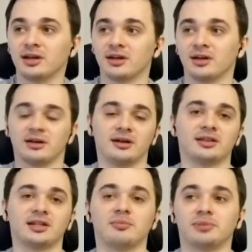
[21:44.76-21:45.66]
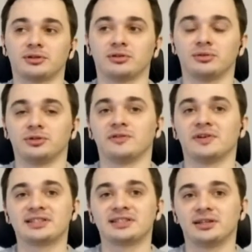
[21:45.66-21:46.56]
So if you initiate this
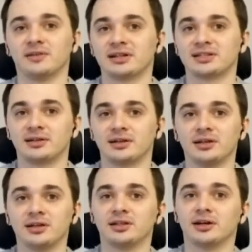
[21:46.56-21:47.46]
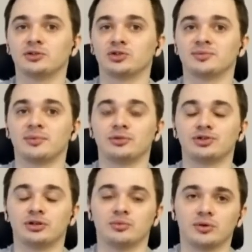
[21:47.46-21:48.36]
exchange, the
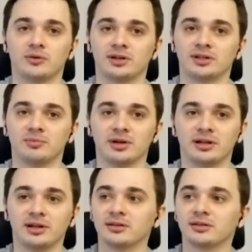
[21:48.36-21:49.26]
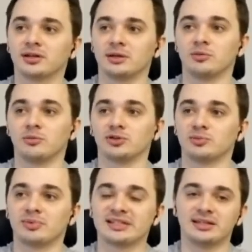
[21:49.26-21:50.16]
debugger will switch on
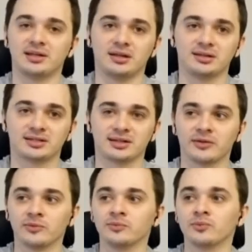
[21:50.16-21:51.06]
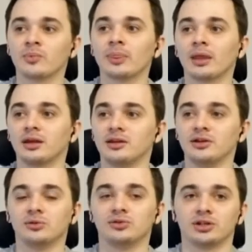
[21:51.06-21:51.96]
port
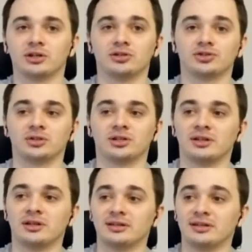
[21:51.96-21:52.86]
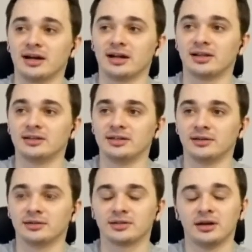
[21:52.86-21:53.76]
2323, and you will be
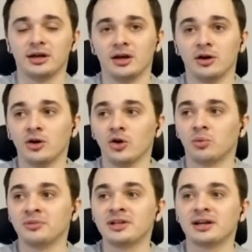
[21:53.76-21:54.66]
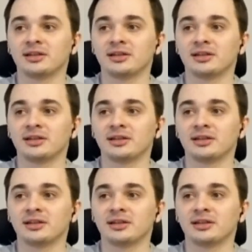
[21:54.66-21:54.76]
able to connect to it